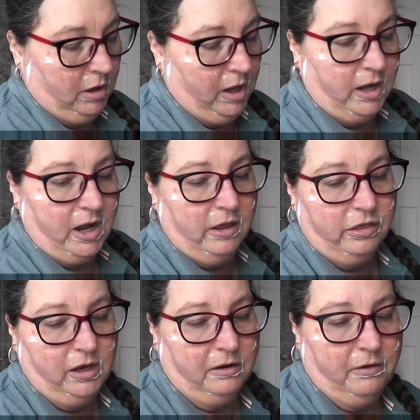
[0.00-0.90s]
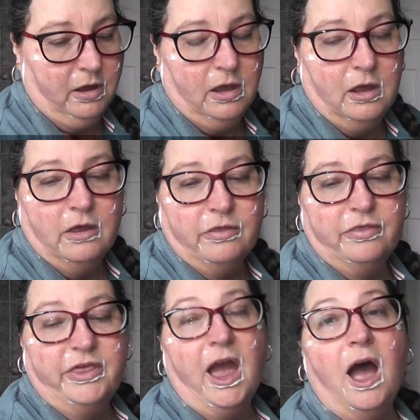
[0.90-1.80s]
I think
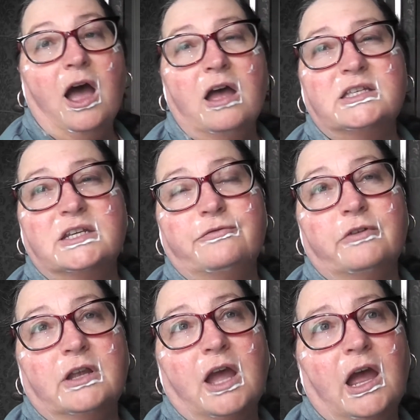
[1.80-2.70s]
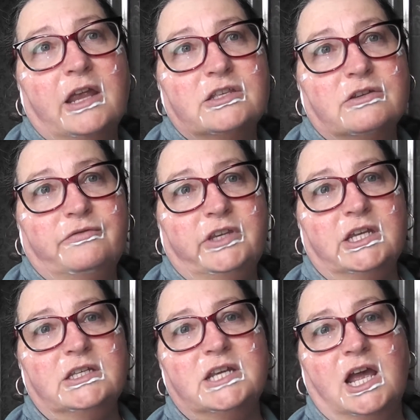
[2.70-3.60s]
there are different kinds of
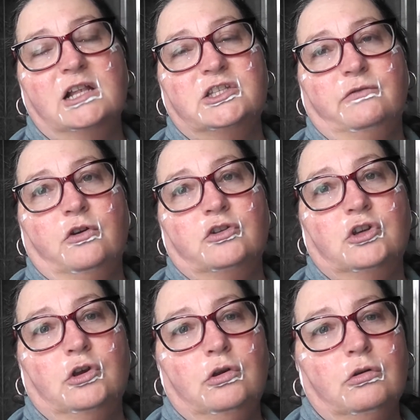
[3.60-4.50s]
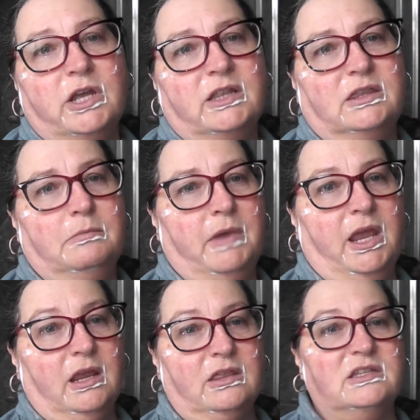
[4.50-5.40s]
Yintals. You've got to look at the
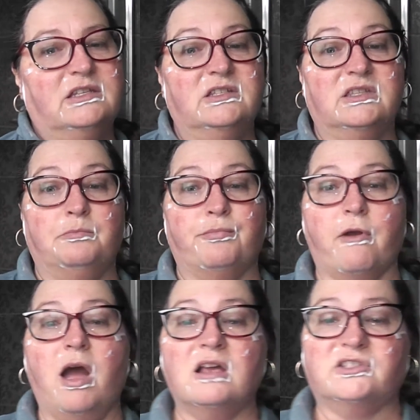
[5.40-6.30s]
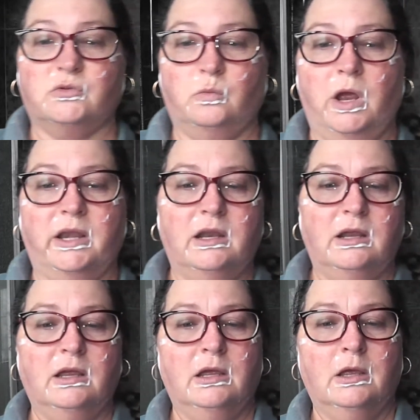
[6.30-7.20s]
make. This is the brass one,
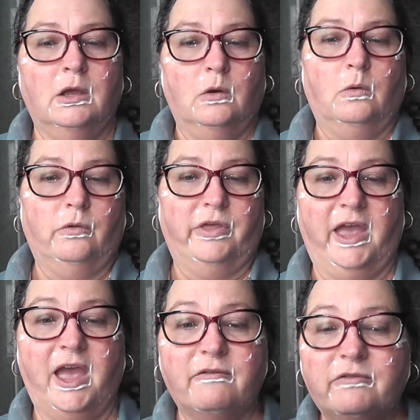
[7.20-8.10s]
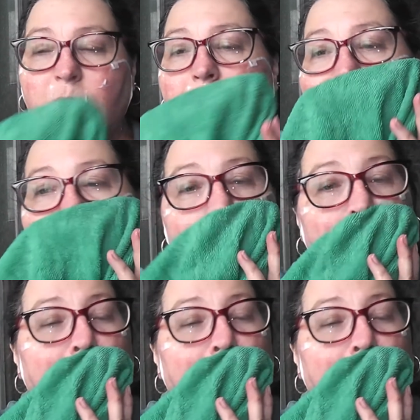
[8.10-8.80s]
or the heavy one.